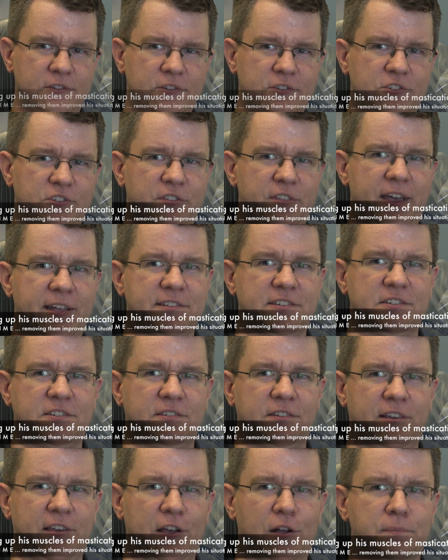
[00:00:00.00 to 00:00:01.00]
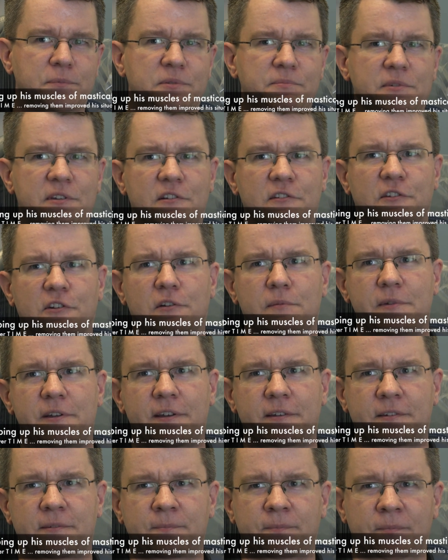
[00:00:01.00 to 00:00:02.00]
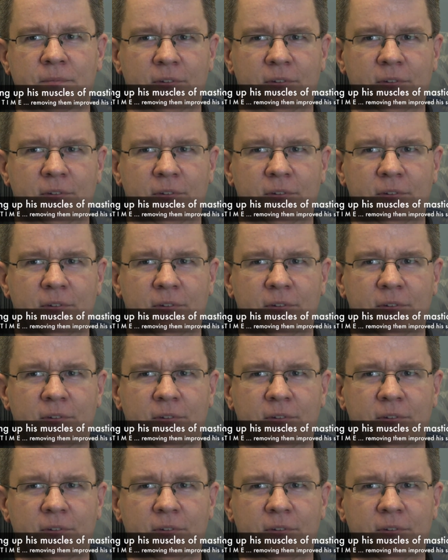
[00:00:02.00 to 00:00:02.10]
So that's helped me a little bit.